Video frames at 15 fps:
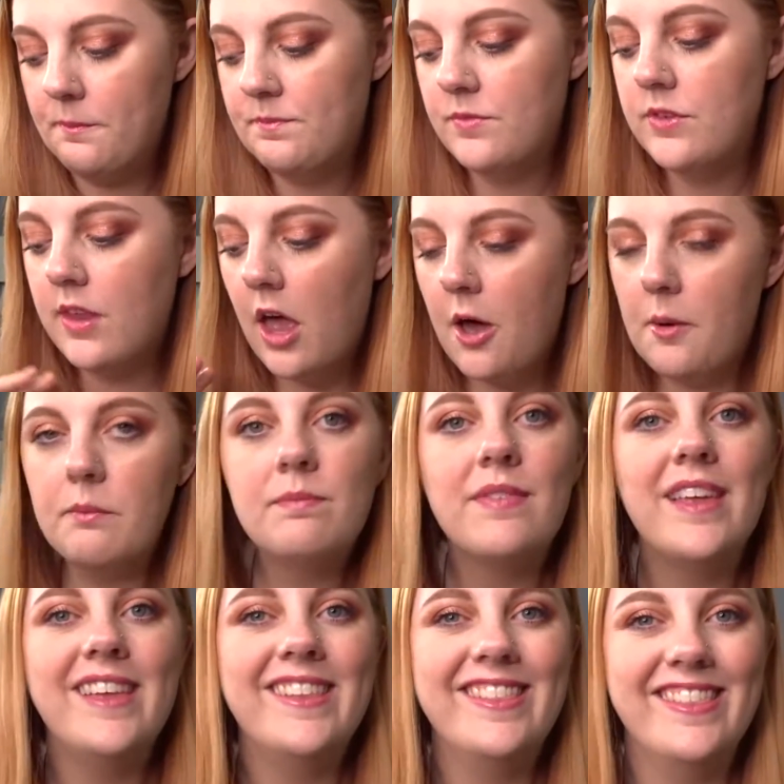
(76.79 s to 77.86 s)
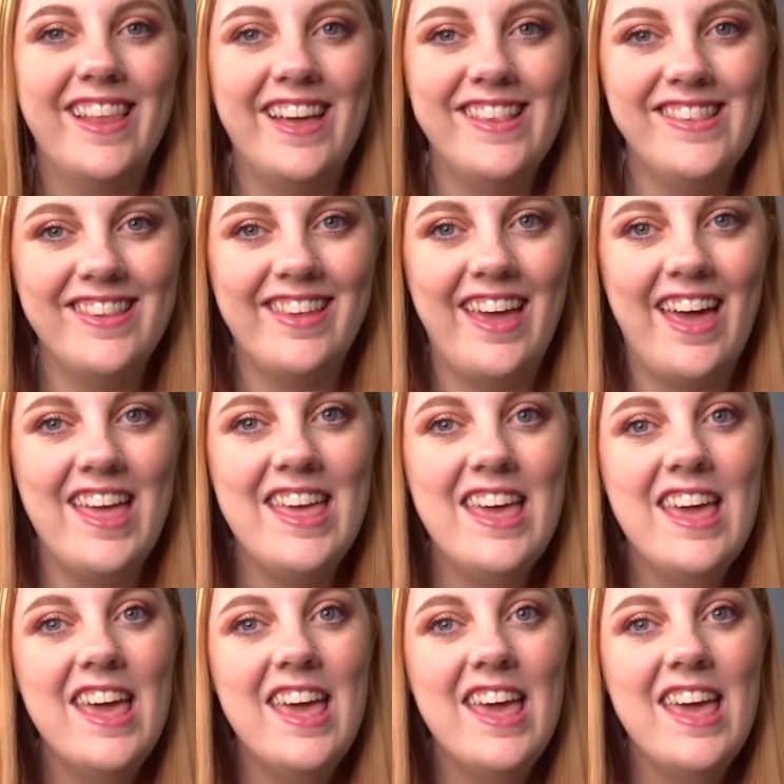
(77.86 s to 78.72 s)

So let's get